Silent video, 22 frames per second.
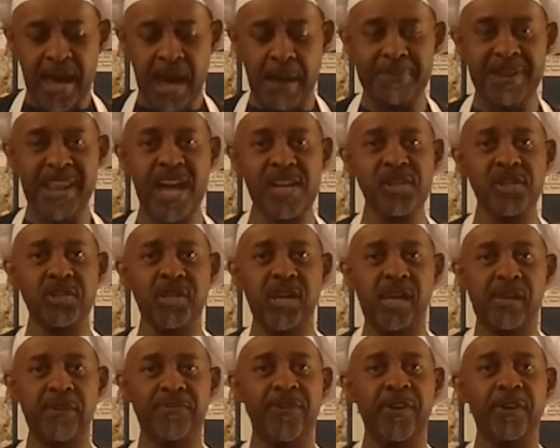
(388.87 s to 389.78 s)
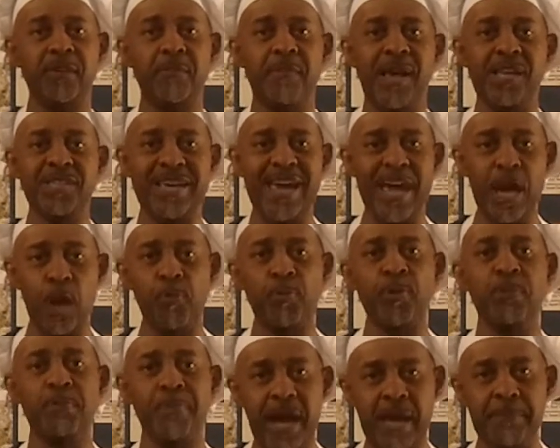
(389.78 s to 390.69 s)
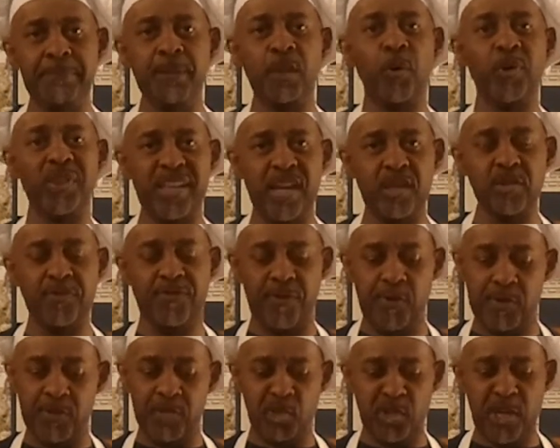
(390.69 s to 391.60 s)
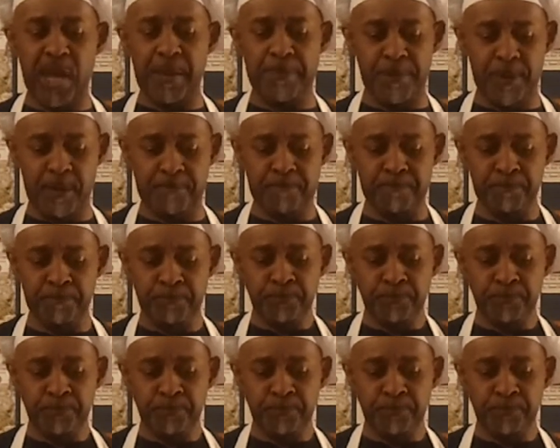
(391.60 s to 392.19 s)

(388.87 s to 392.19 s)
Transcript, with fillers: I'm an action-taking, fear-demolishing, eye-opening, mind-blowing, laser-focused champion.